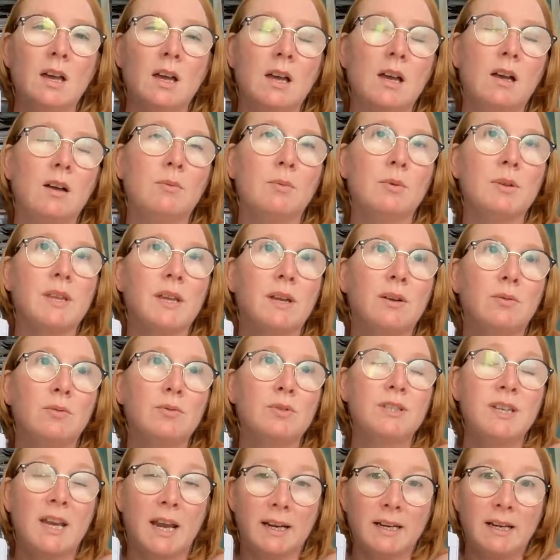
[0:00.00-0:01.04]
what they call
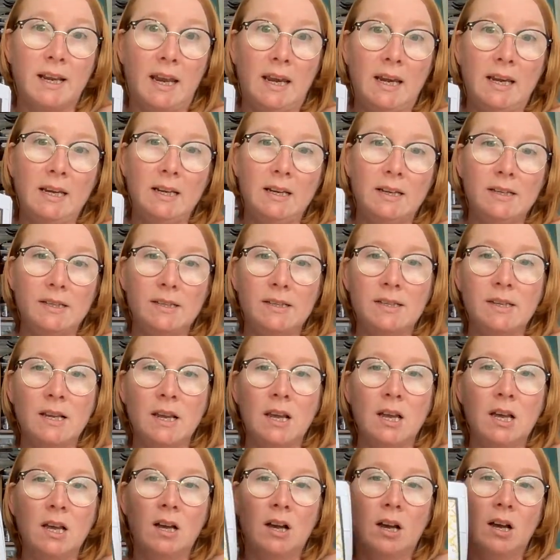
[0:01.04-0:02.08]
techniques,
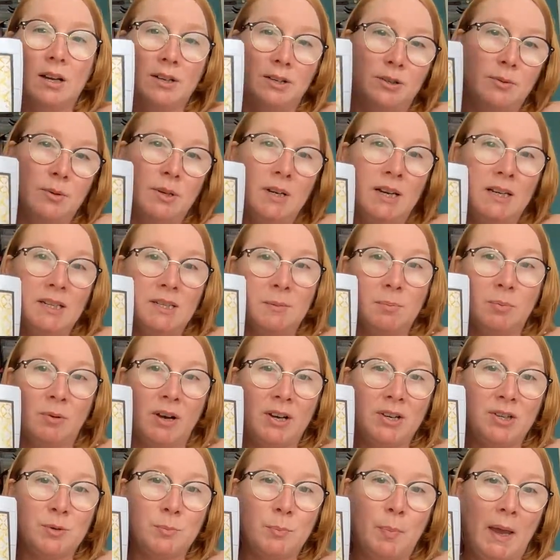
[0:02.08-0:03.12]
I do an
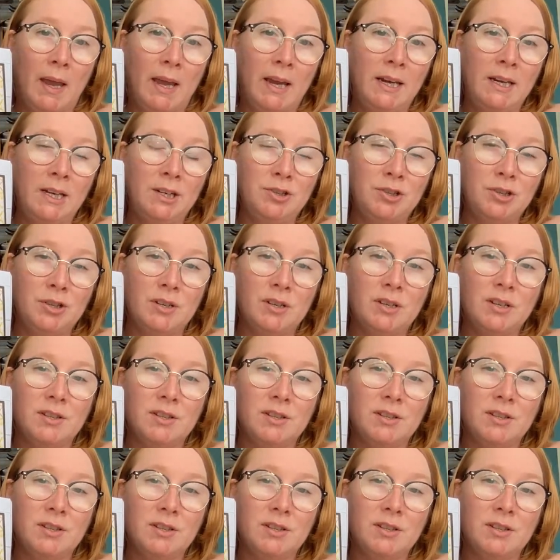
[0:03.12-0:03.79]
inspiration page.